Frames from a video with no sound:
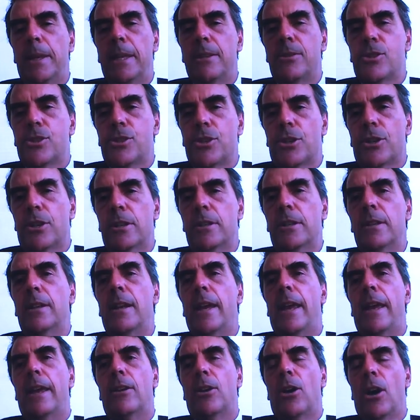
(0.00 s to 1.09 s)
certain
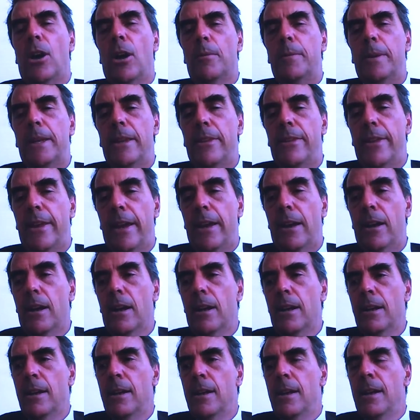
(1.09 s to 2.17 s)
and all be there.